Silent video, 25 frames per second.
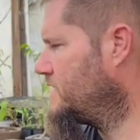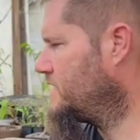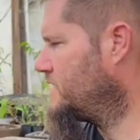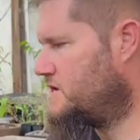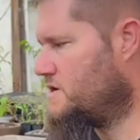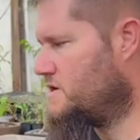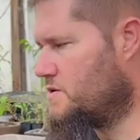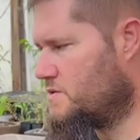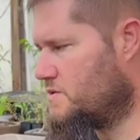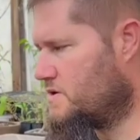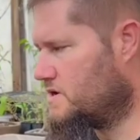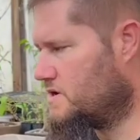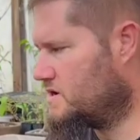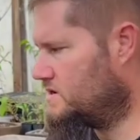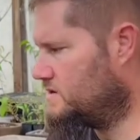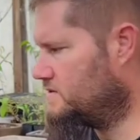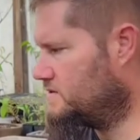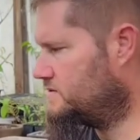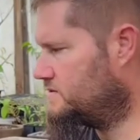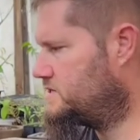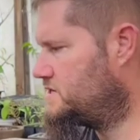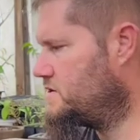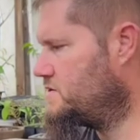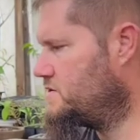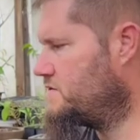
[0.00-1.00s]
two to
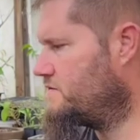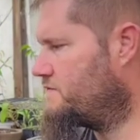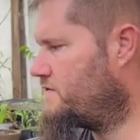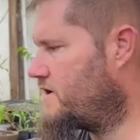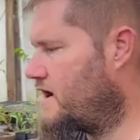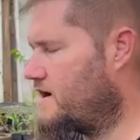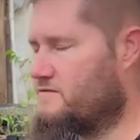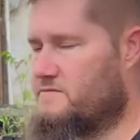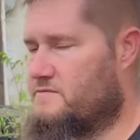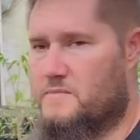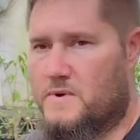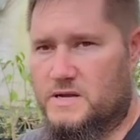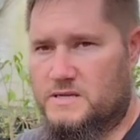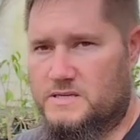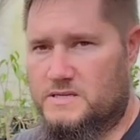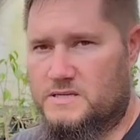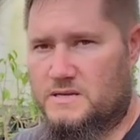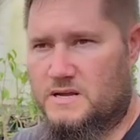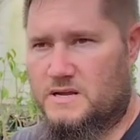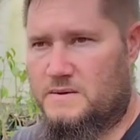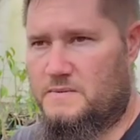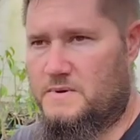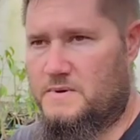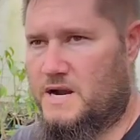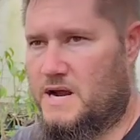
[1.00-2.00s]
two to five months.
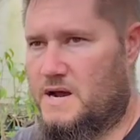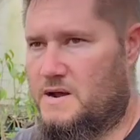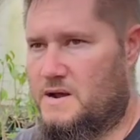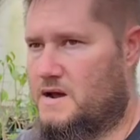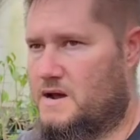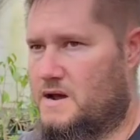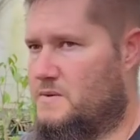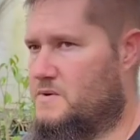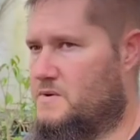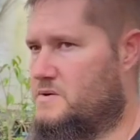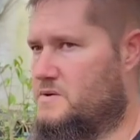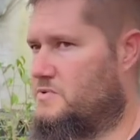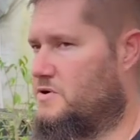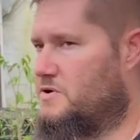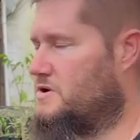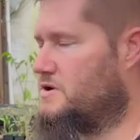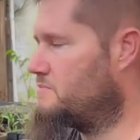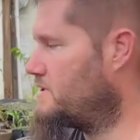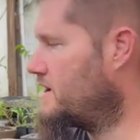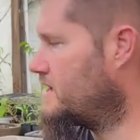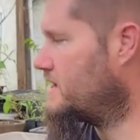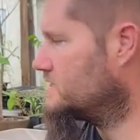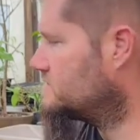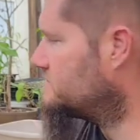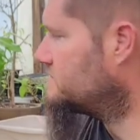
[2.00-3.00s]
I mean, I, I wouldn't put it
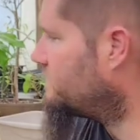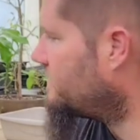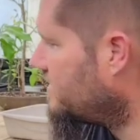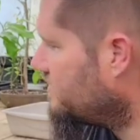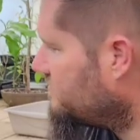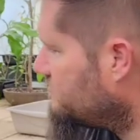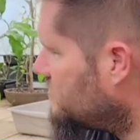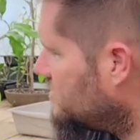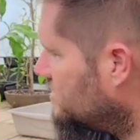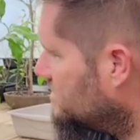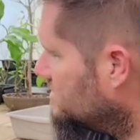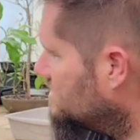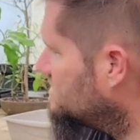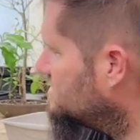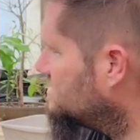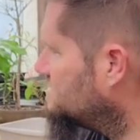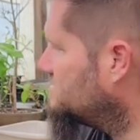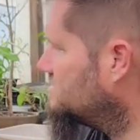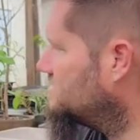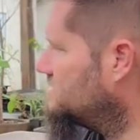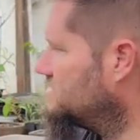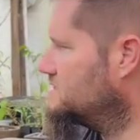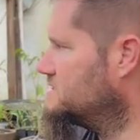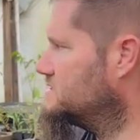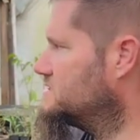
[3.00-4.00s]
past five
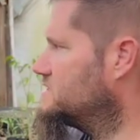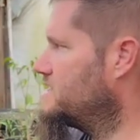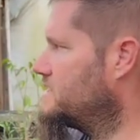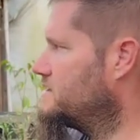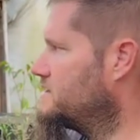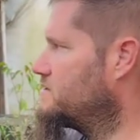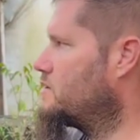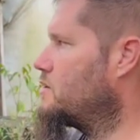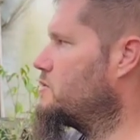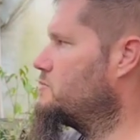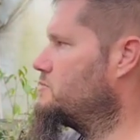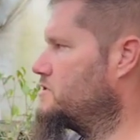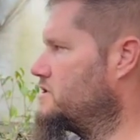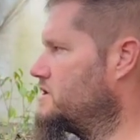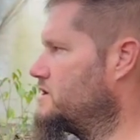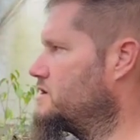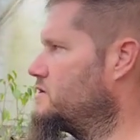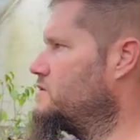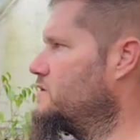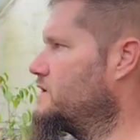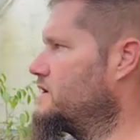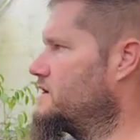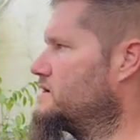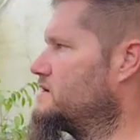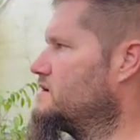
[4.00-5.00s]
months because they grow pretty
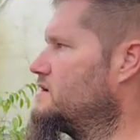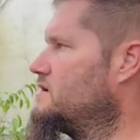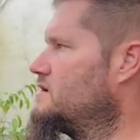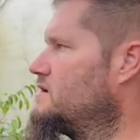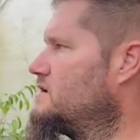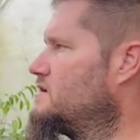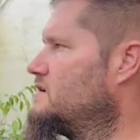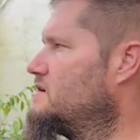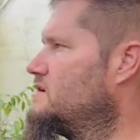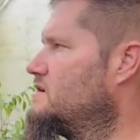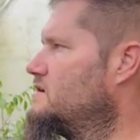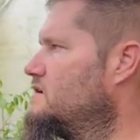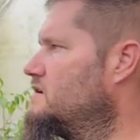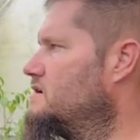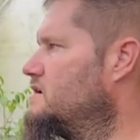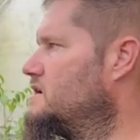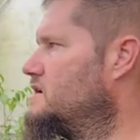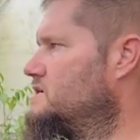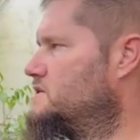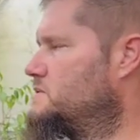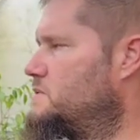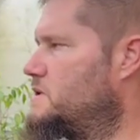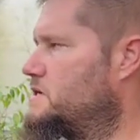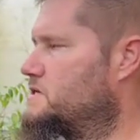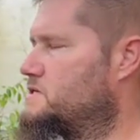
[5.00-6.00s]
quick,
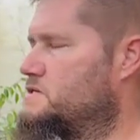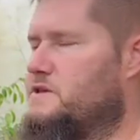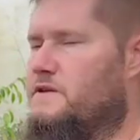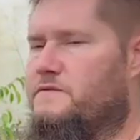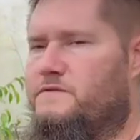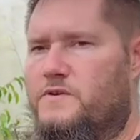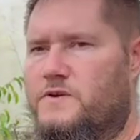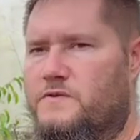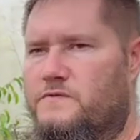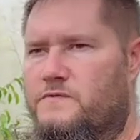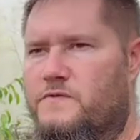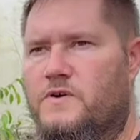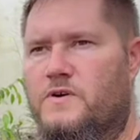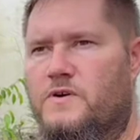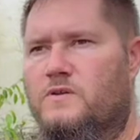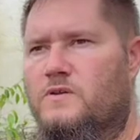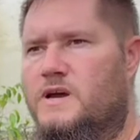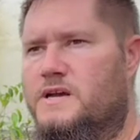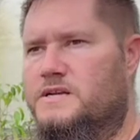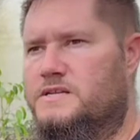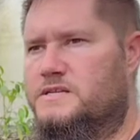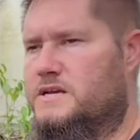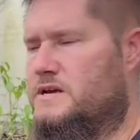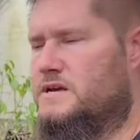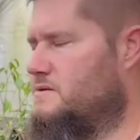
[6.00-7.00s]
especially if you're
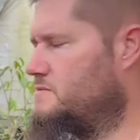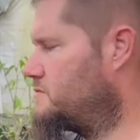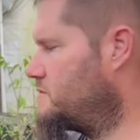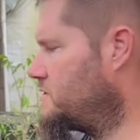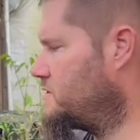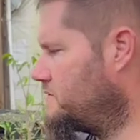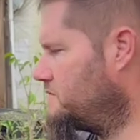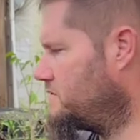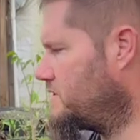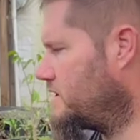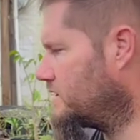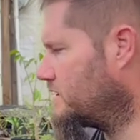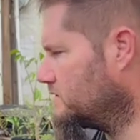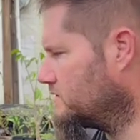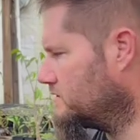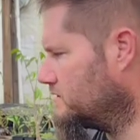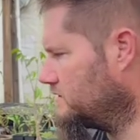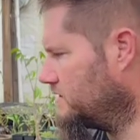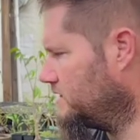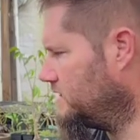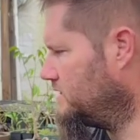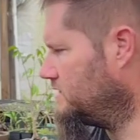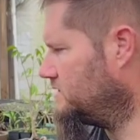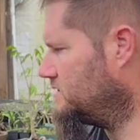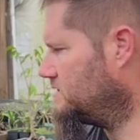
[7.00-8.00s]
fertilizing it pretty
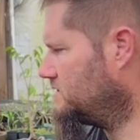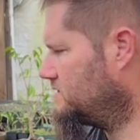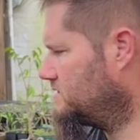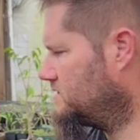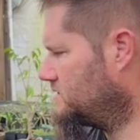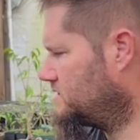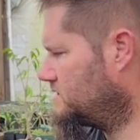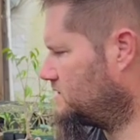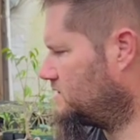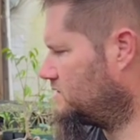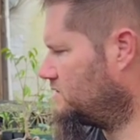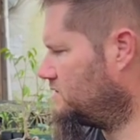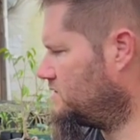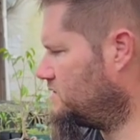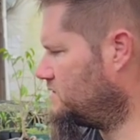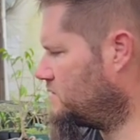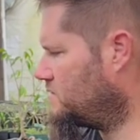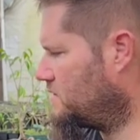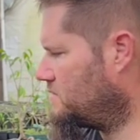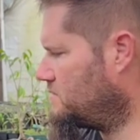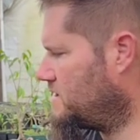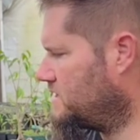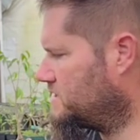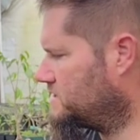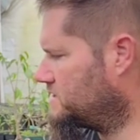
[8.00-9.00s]
regularly. So you
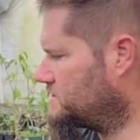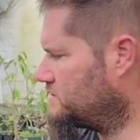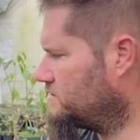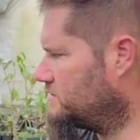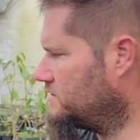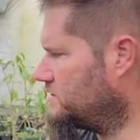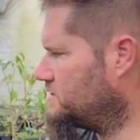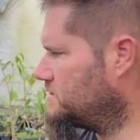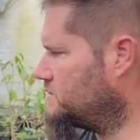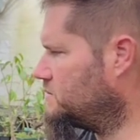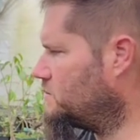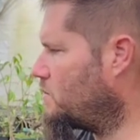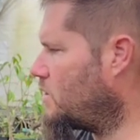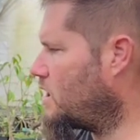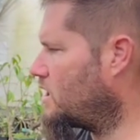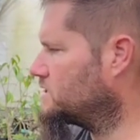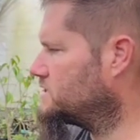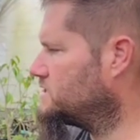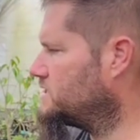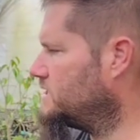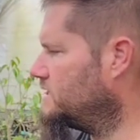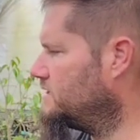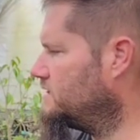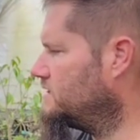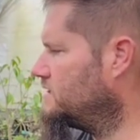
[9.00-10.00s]
want to make sure that you
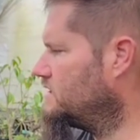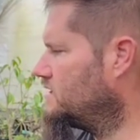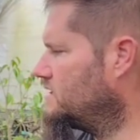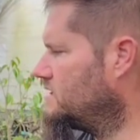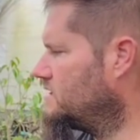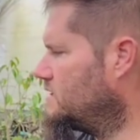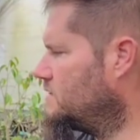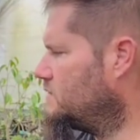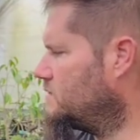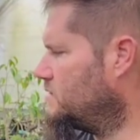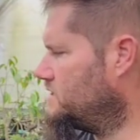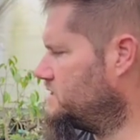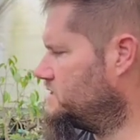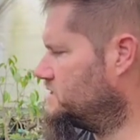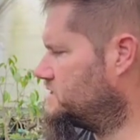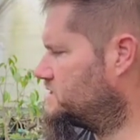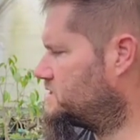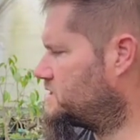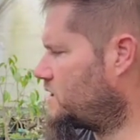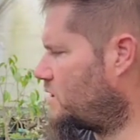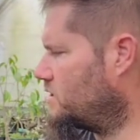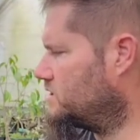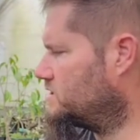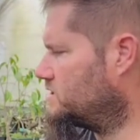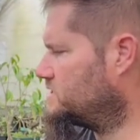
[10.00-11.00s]
watch it. When you
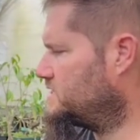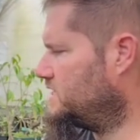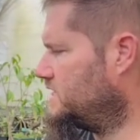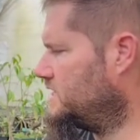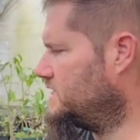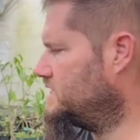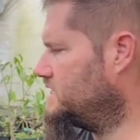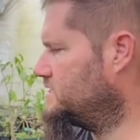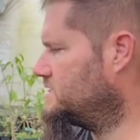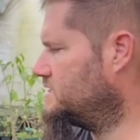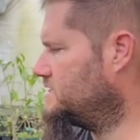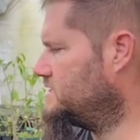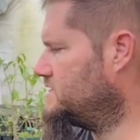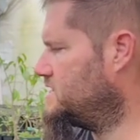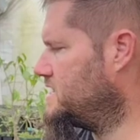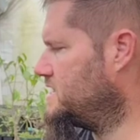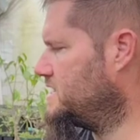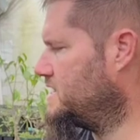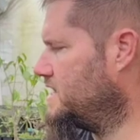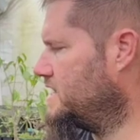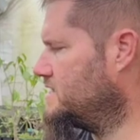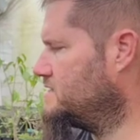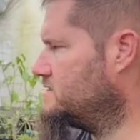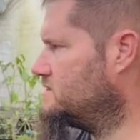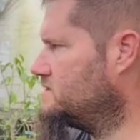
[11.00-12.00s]
start seeing it to
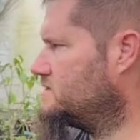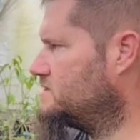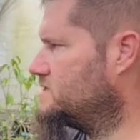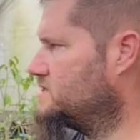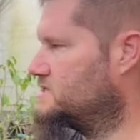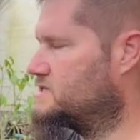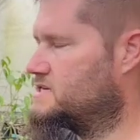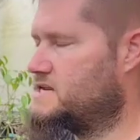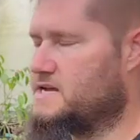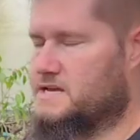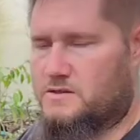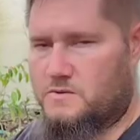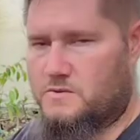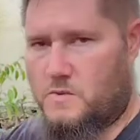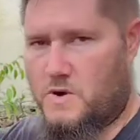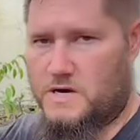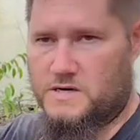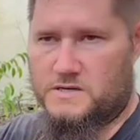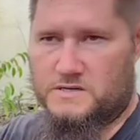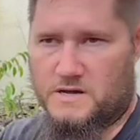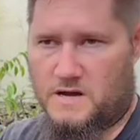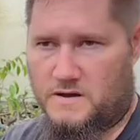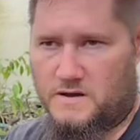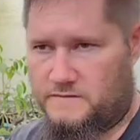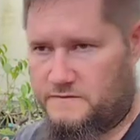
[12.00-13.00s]
dig in, just take the
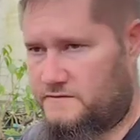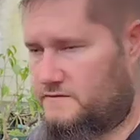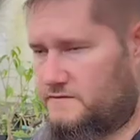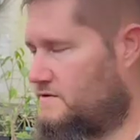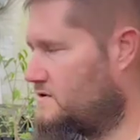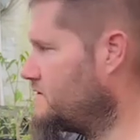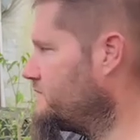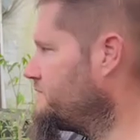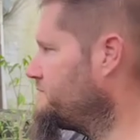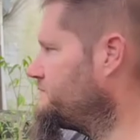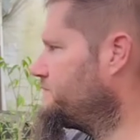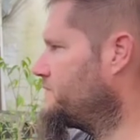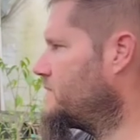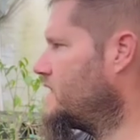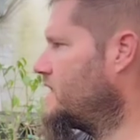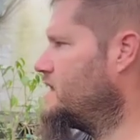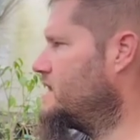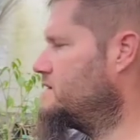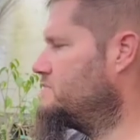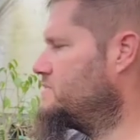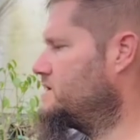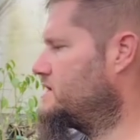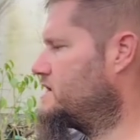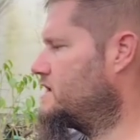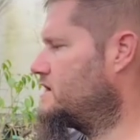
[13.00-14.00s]
wires off
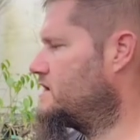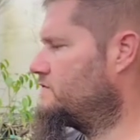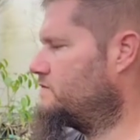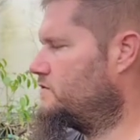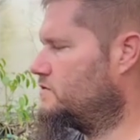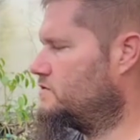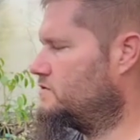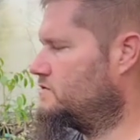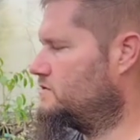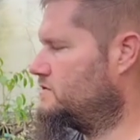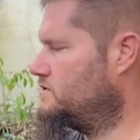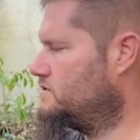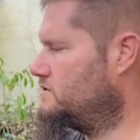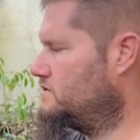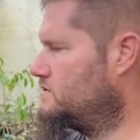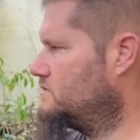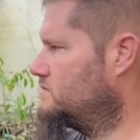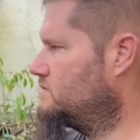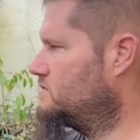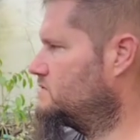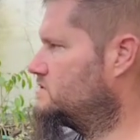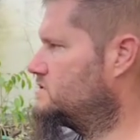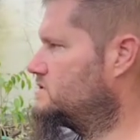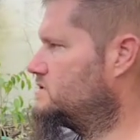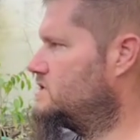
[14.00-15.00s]
and be careful.
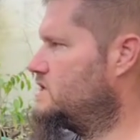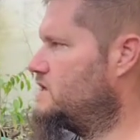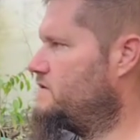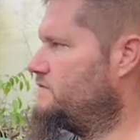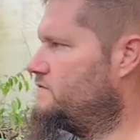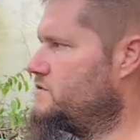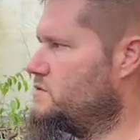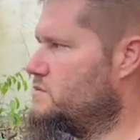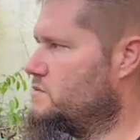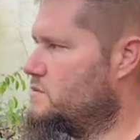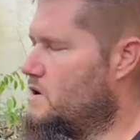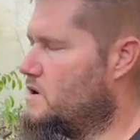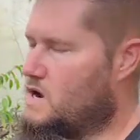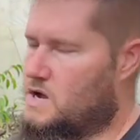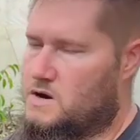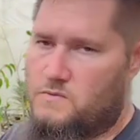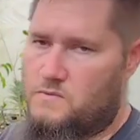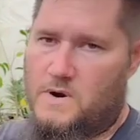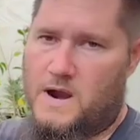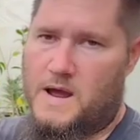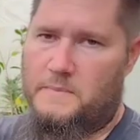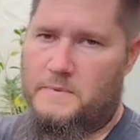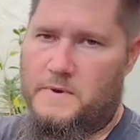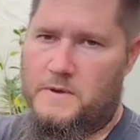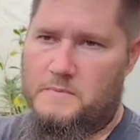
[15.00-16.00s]
If you
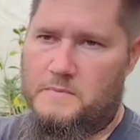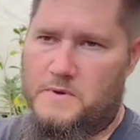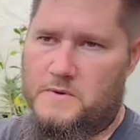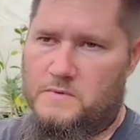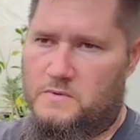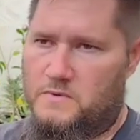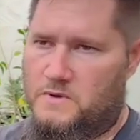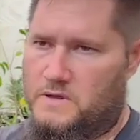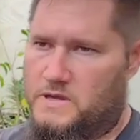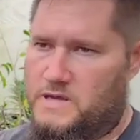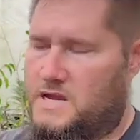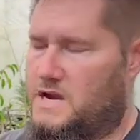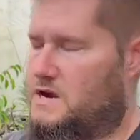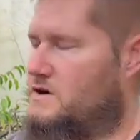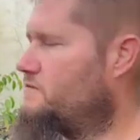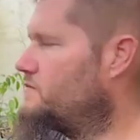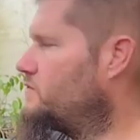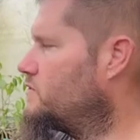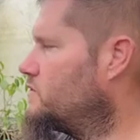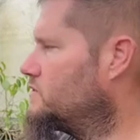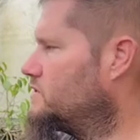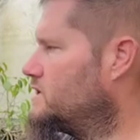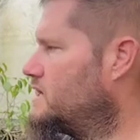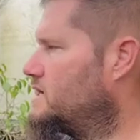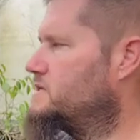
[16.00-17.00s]
unwrap it, be really
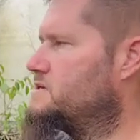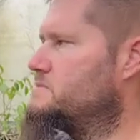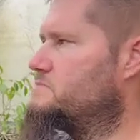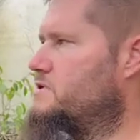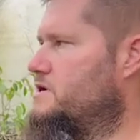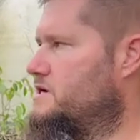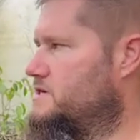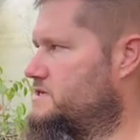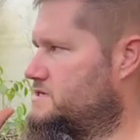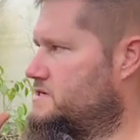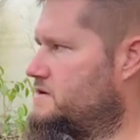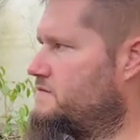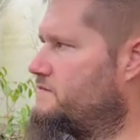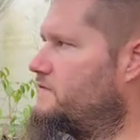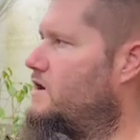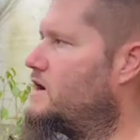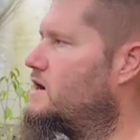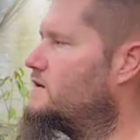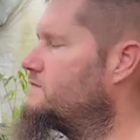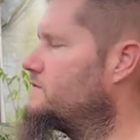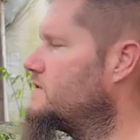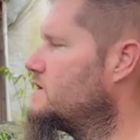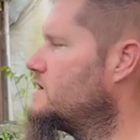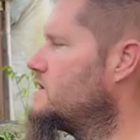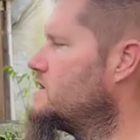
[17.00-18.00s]
careful not to break stuff
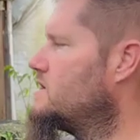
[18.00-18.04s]
off,